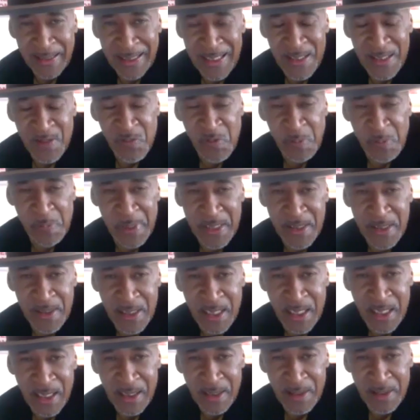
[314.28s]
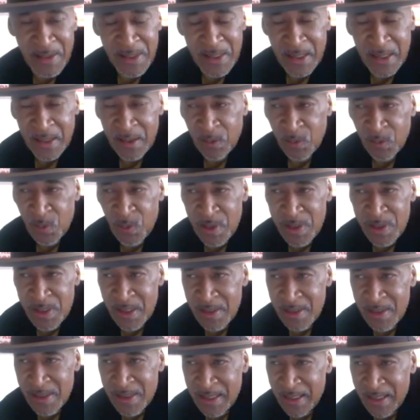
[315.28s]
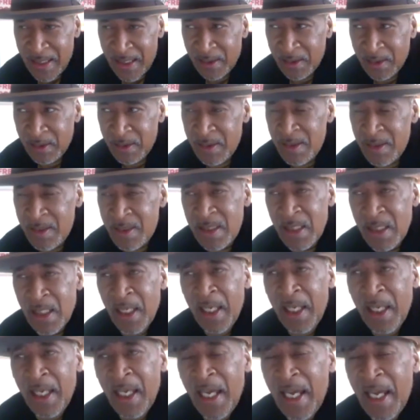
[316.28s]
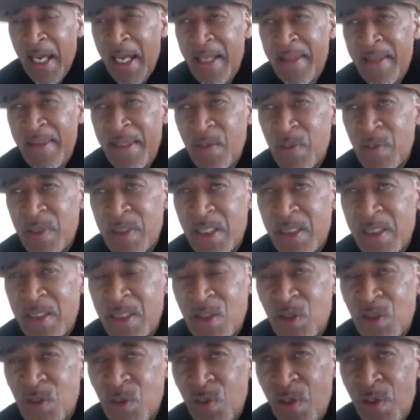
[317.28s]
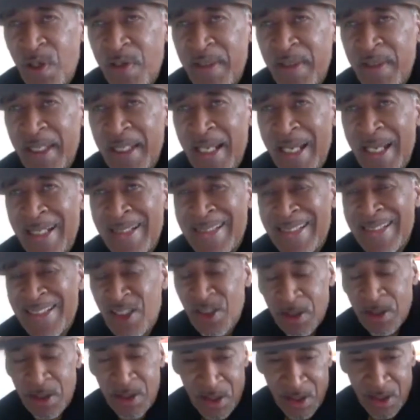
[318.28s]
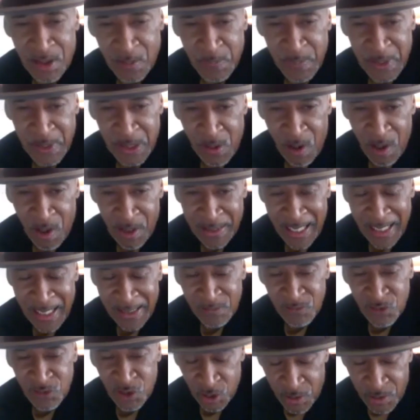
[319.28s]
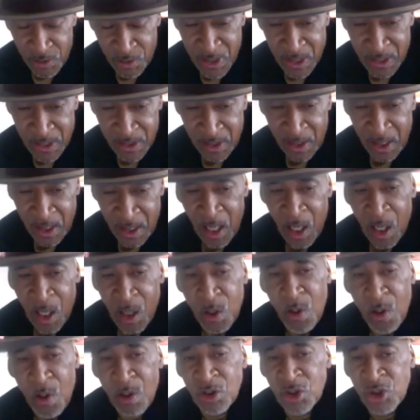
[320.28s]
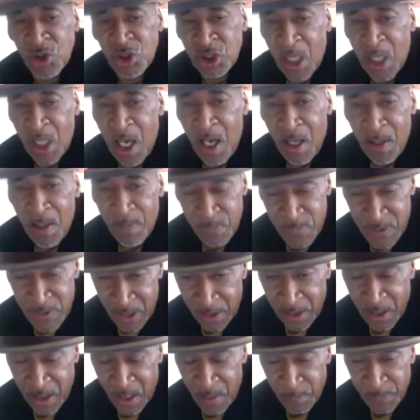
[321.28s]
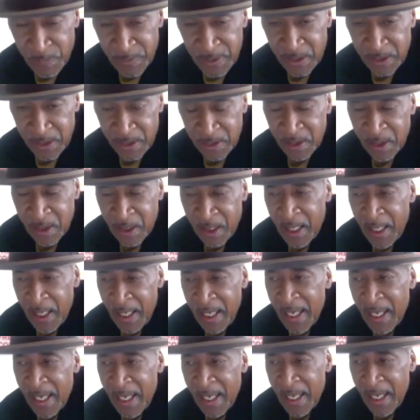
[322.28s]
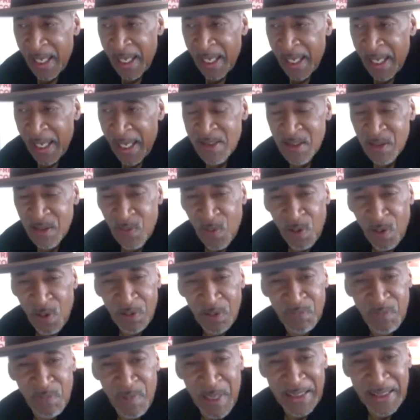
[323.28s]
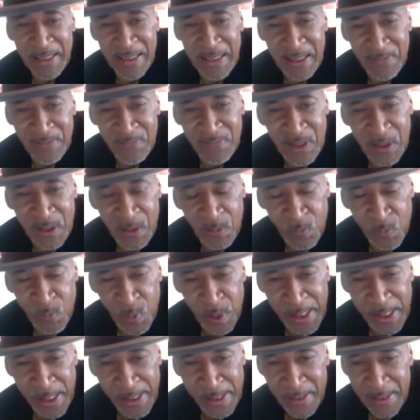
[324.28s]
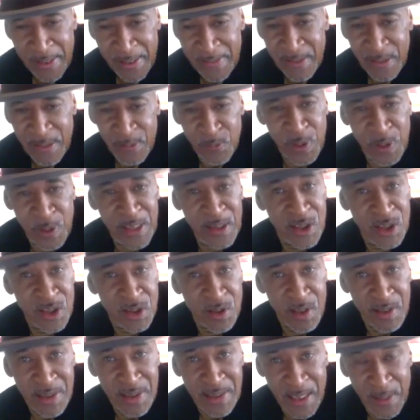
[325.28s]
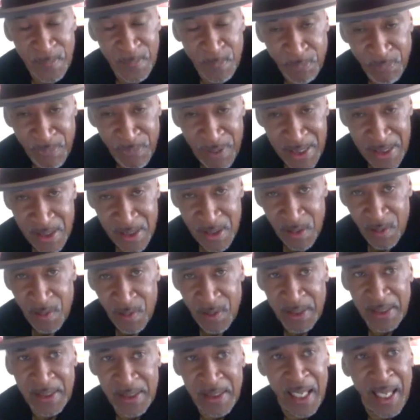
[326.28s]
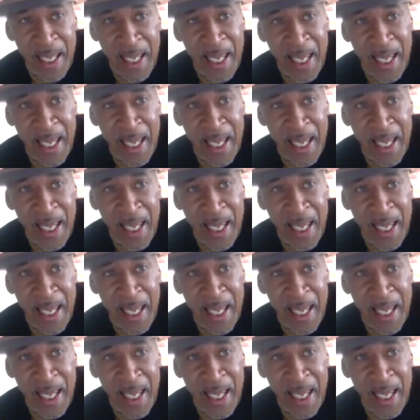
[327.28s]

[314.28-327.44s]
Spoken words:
Henry Bendel's and Lords and Taylor's. And there was a store that initially took me on out of Jersey called Jams and Company. And they took all of my evening wear and then we started to get press on it.